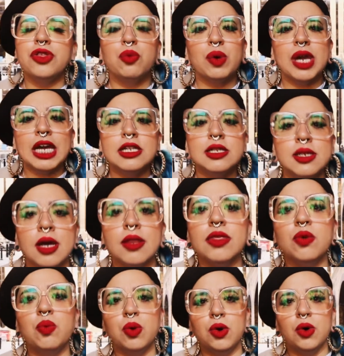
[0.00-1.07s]
that we had done
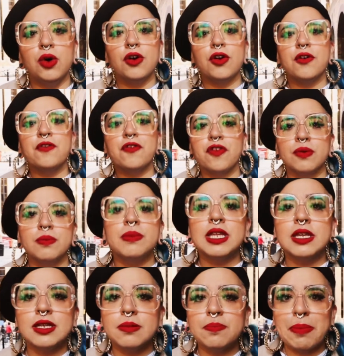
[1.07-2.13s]
the walk from the